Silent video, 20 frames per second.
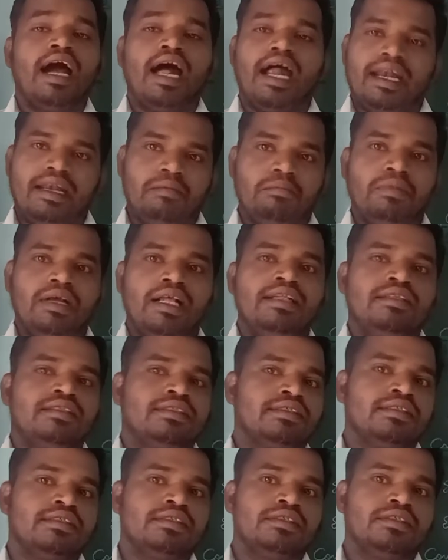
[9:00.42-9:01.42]

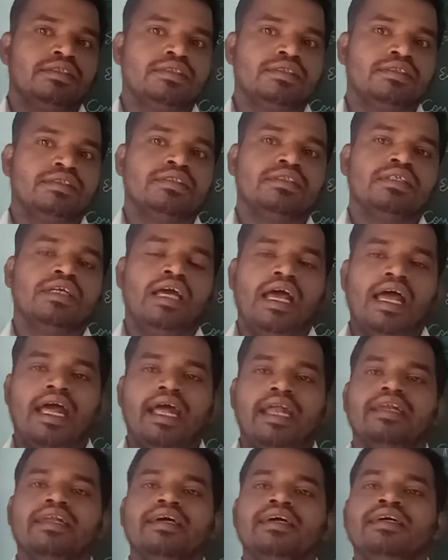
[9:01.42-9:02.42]
animals
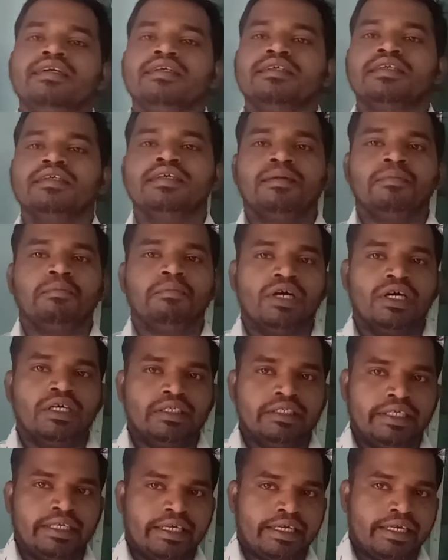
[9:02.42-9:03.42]
and
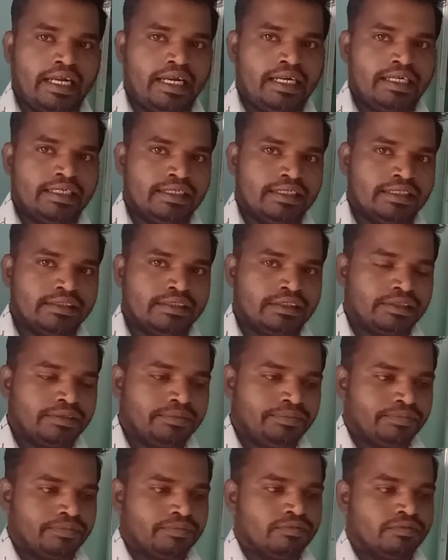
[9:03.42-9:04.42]
burning candles.
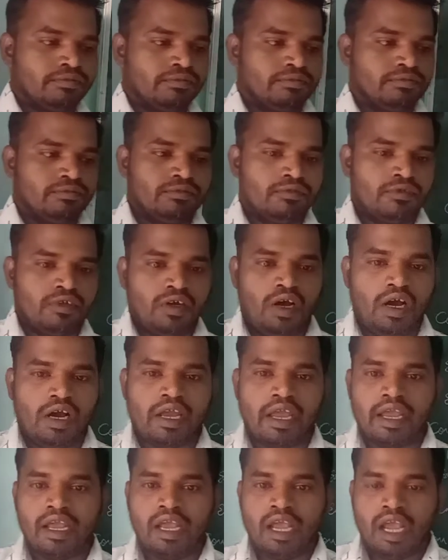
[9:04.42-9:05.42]

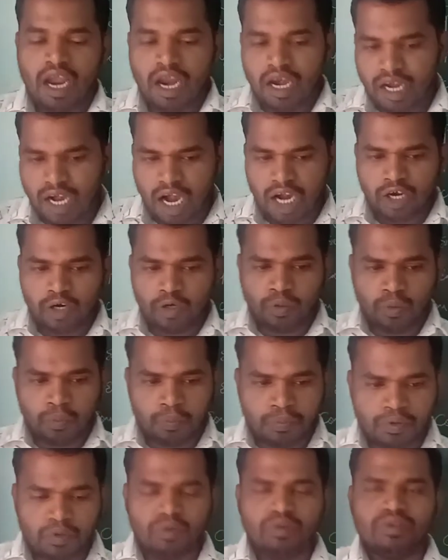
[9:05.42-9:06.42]
Okay, in order to
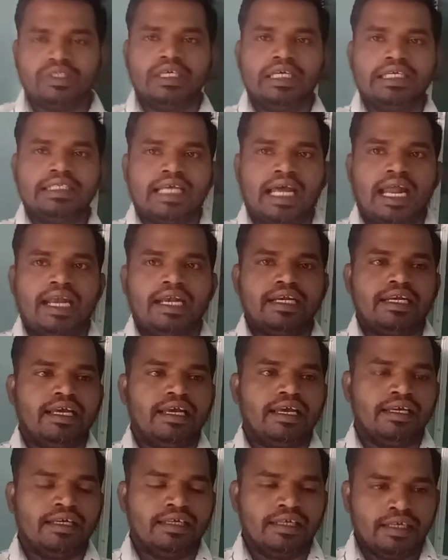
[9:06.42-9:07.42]
prove this, and
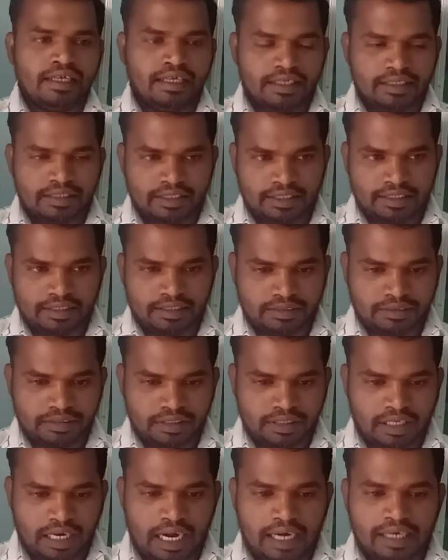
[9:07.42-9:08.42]

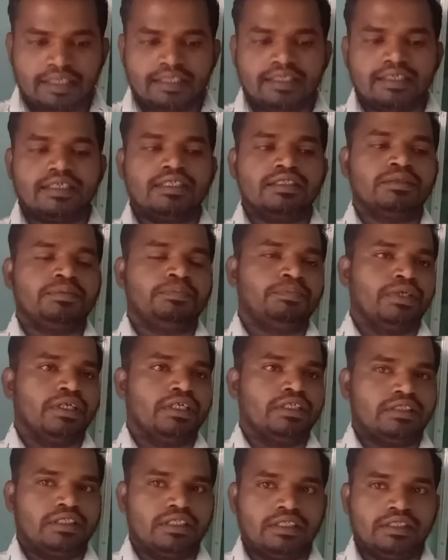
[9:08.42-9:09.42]
another
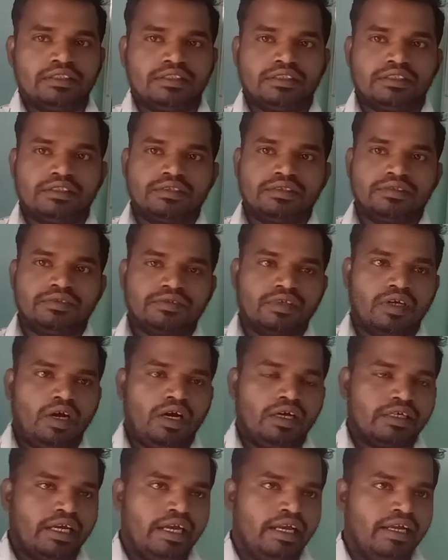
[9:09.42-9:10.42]
persons,
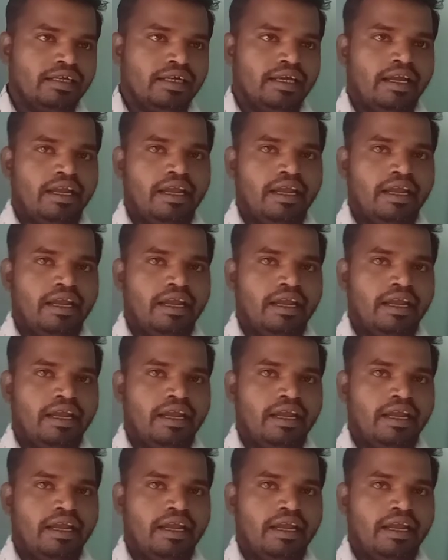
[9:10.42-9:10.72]
okay,